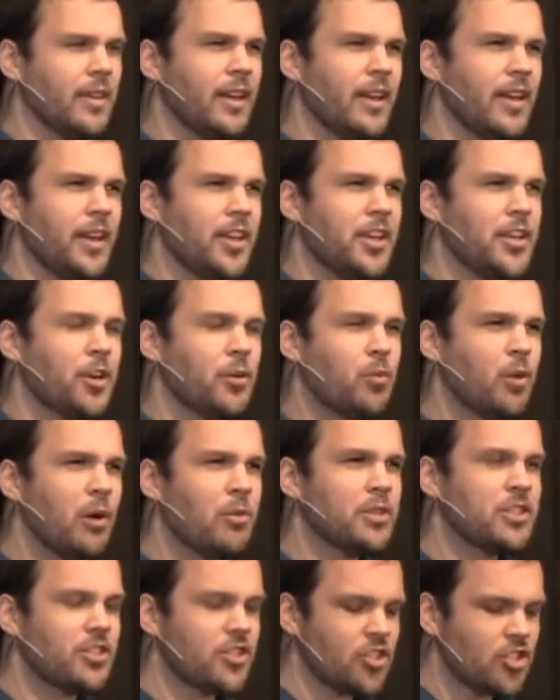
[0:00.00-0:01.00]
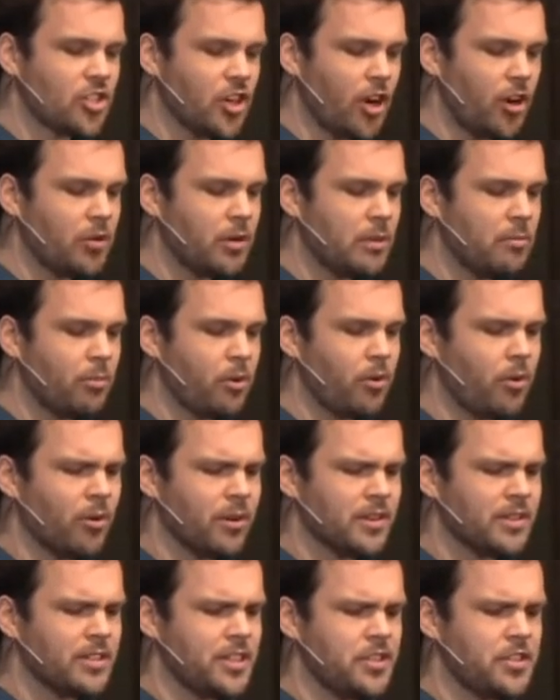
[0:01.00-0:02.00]
You know, what was so
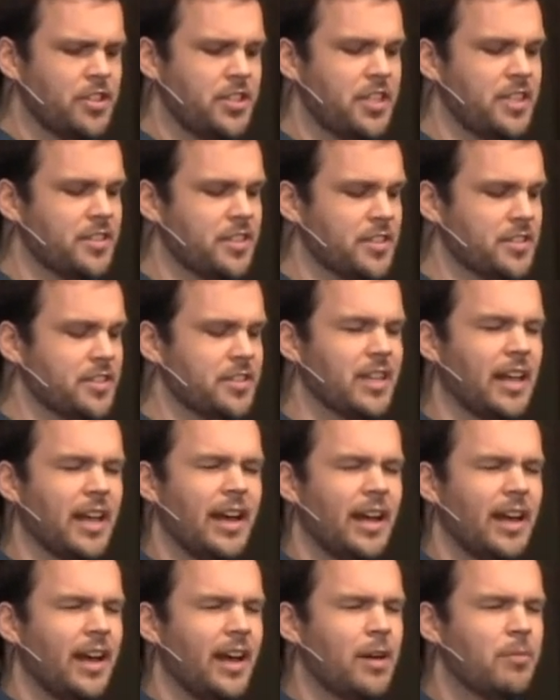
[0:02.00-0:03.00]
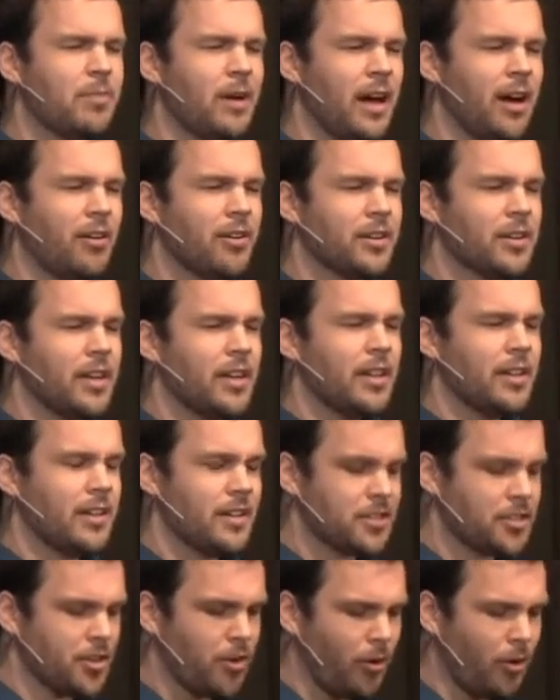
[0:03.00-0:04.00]
important to Jesus about
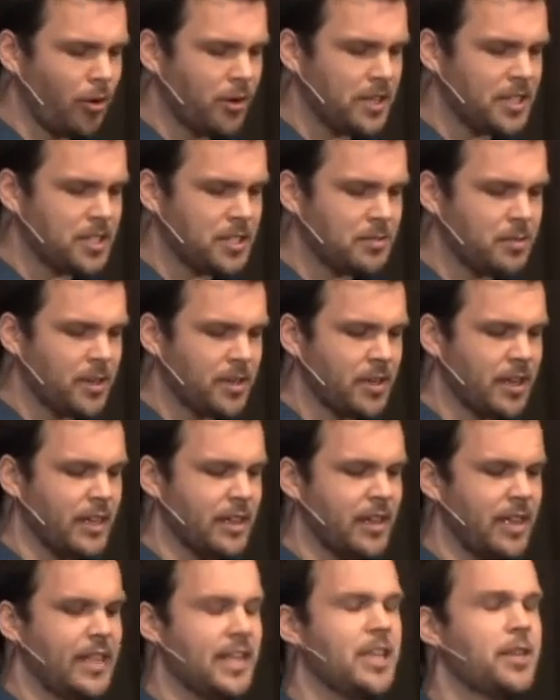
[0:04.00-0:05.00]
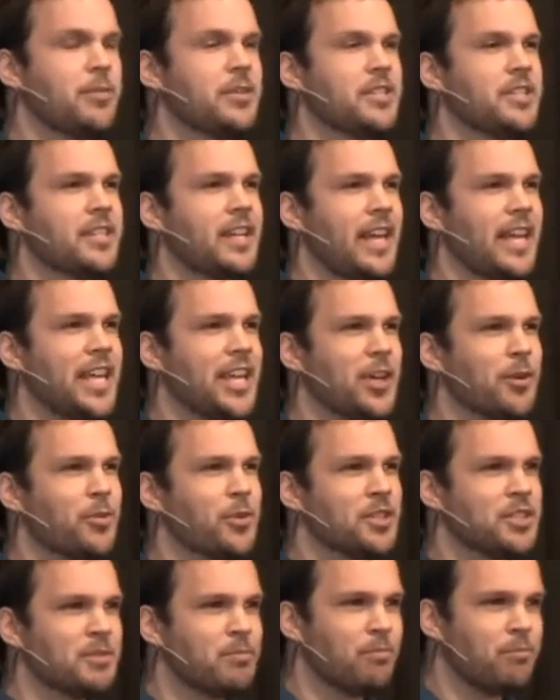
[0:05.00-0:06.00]
this Holy Spirit that he would say it
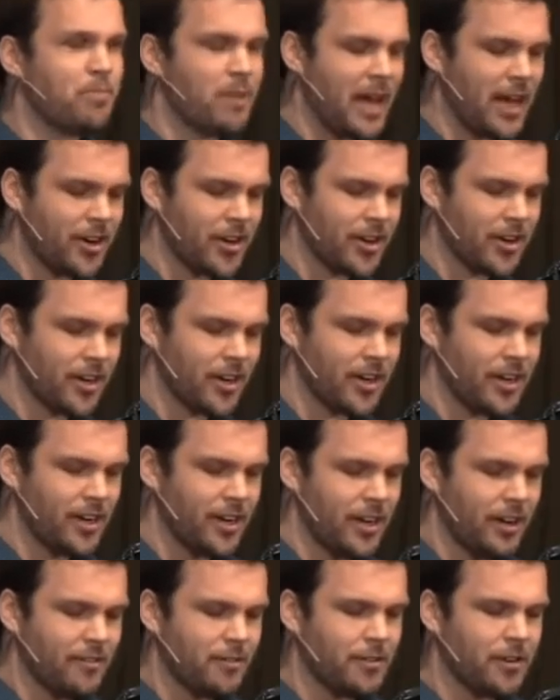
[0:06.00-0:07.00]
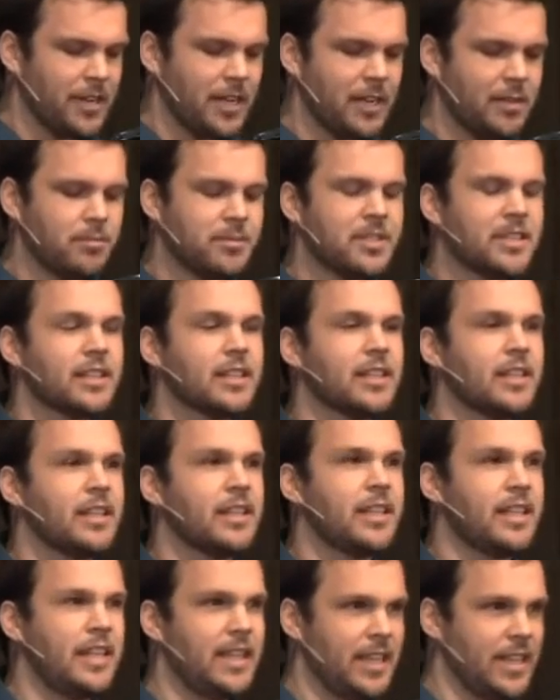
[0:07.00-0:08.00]
was better for him to
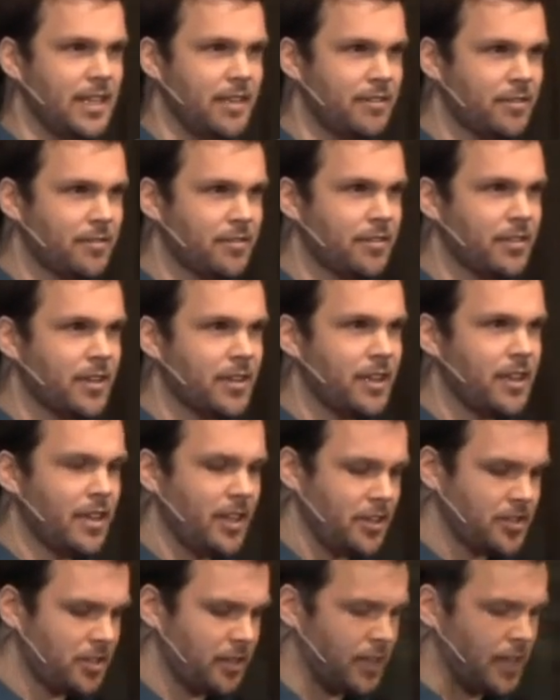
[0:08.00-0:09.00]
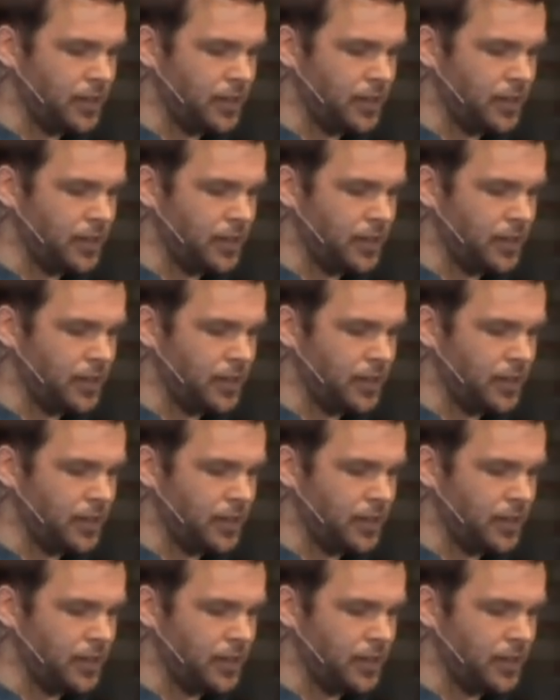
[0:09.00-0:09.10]
leave so that the